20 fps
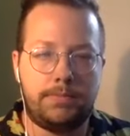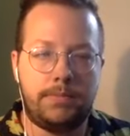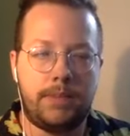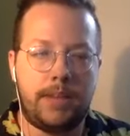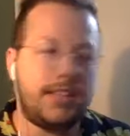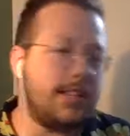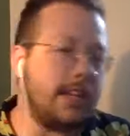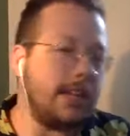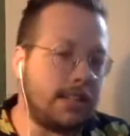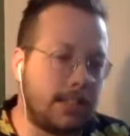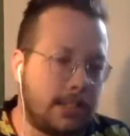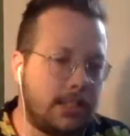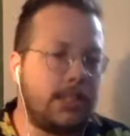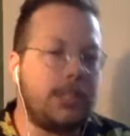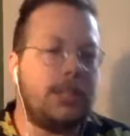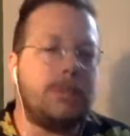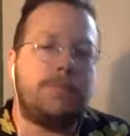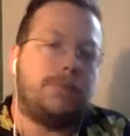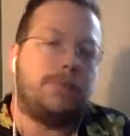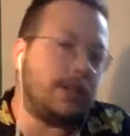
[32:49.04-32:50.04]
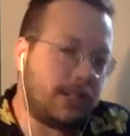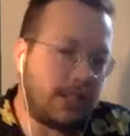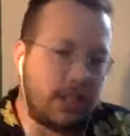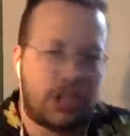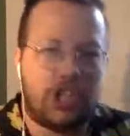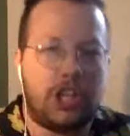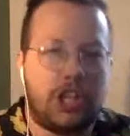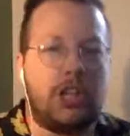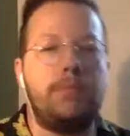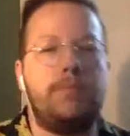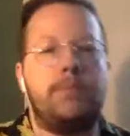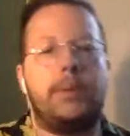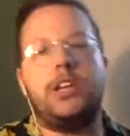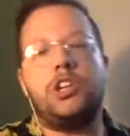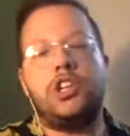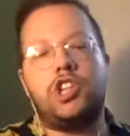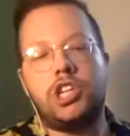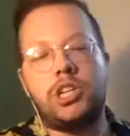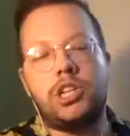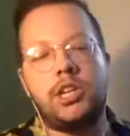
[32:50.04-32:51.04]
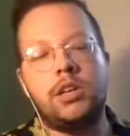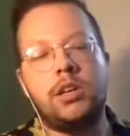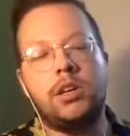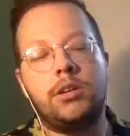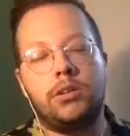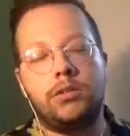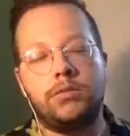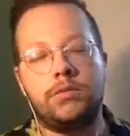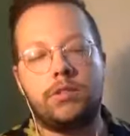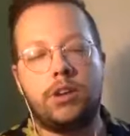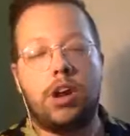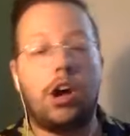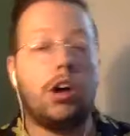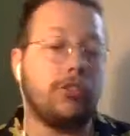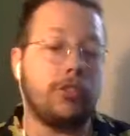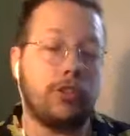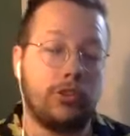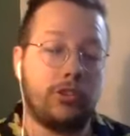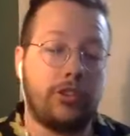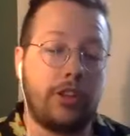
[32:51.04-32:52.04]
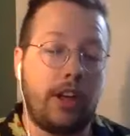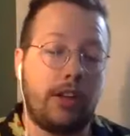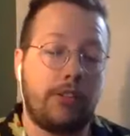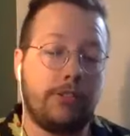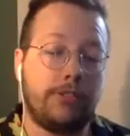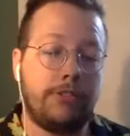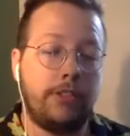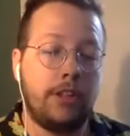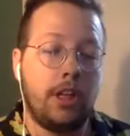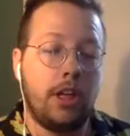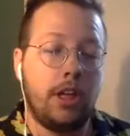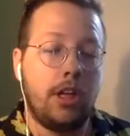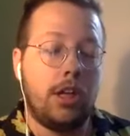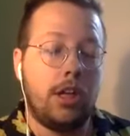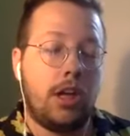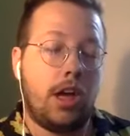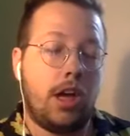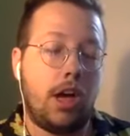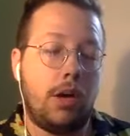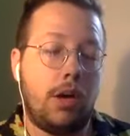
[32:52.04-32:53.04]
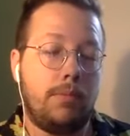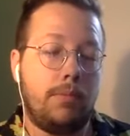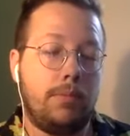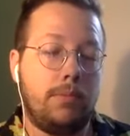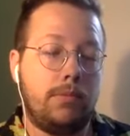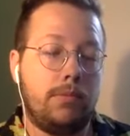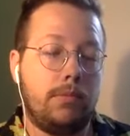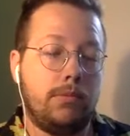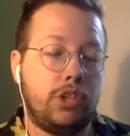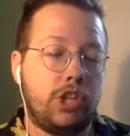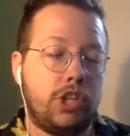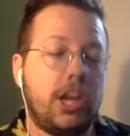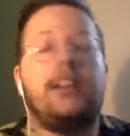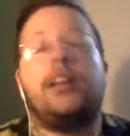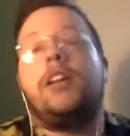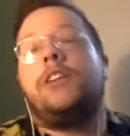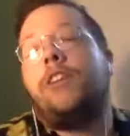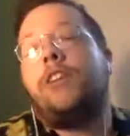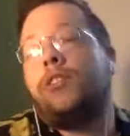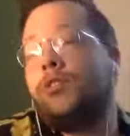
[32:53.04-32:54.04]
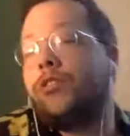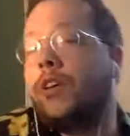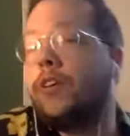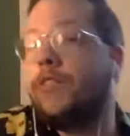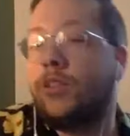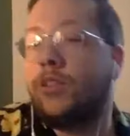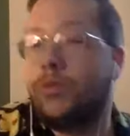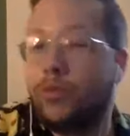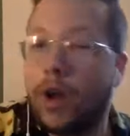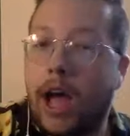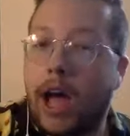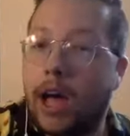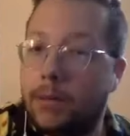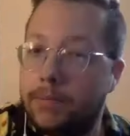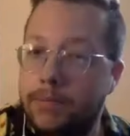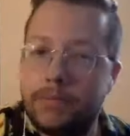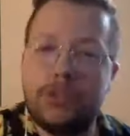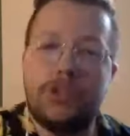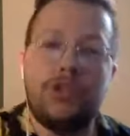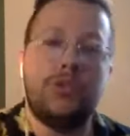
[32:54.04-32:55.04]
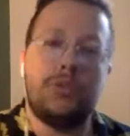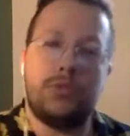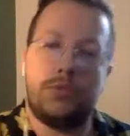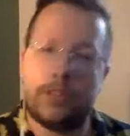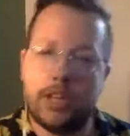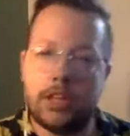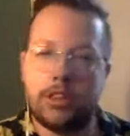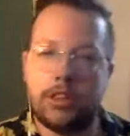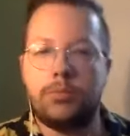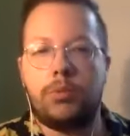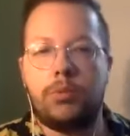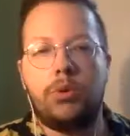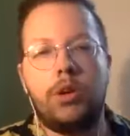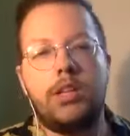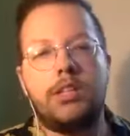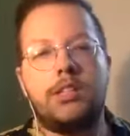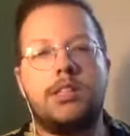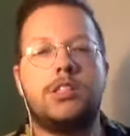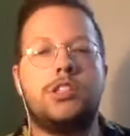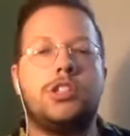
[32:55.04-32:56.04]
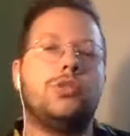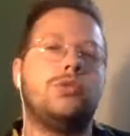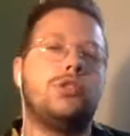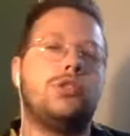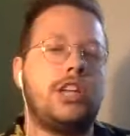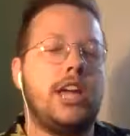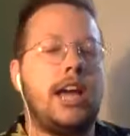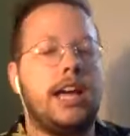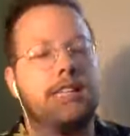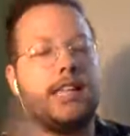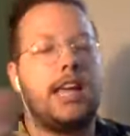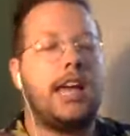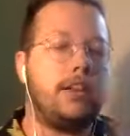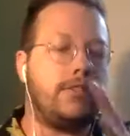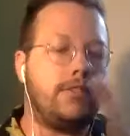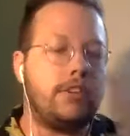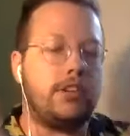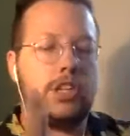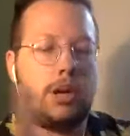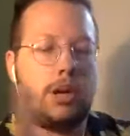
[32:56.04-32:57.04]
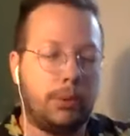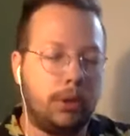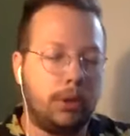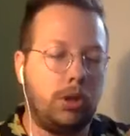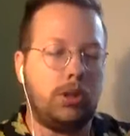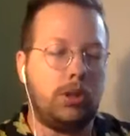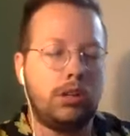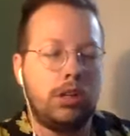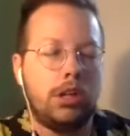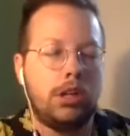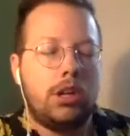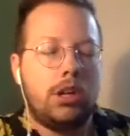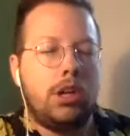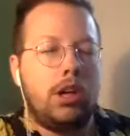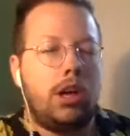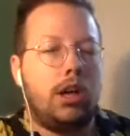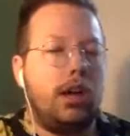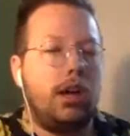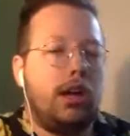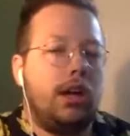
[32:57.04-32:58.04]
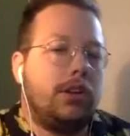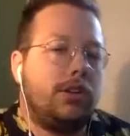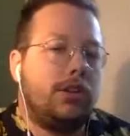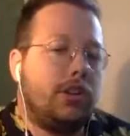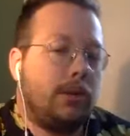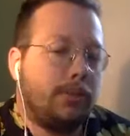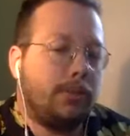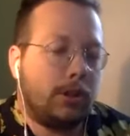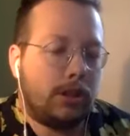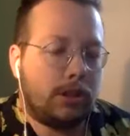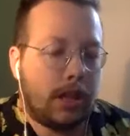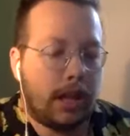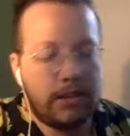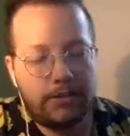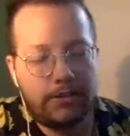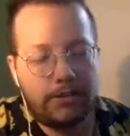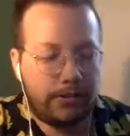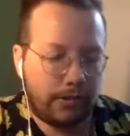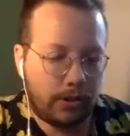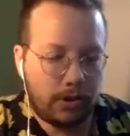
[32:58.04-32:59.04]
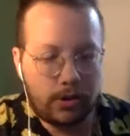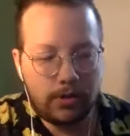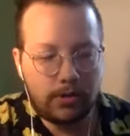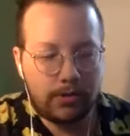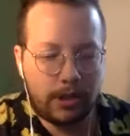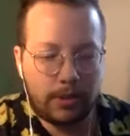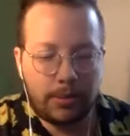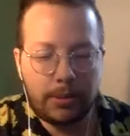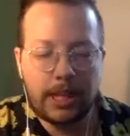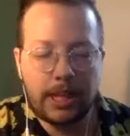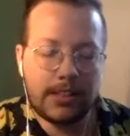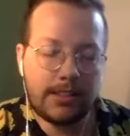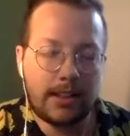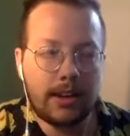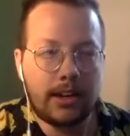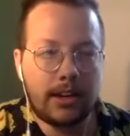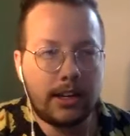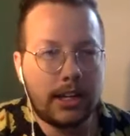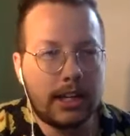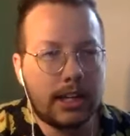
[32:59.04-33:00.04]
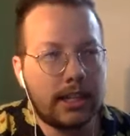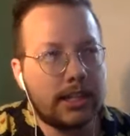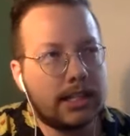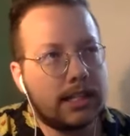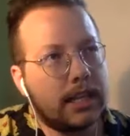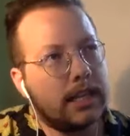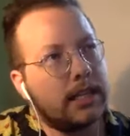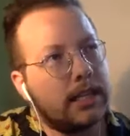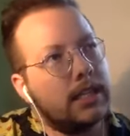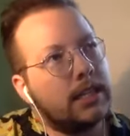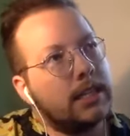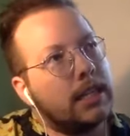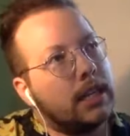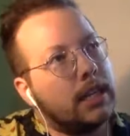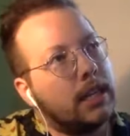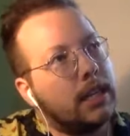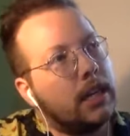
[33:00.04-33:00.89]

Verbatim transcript: identity position, but she calls herself um, she identifies herself as Rob to the other boys, mm-hmm. and so she has kind of a double uh, double life or double identity in a sense.